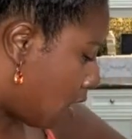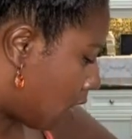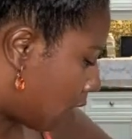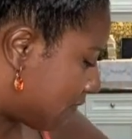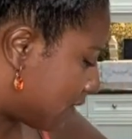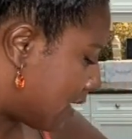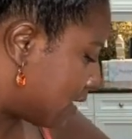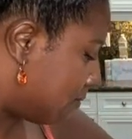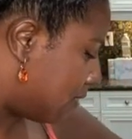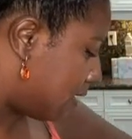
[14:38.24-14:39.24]
Oh, I forgot
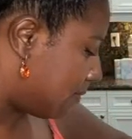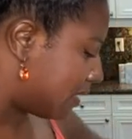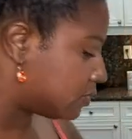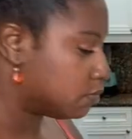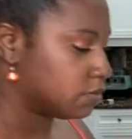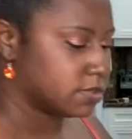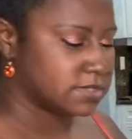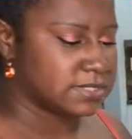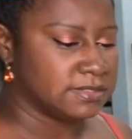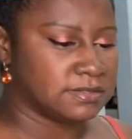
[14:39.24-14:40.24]
in my
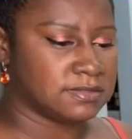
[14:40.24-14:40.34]
tools.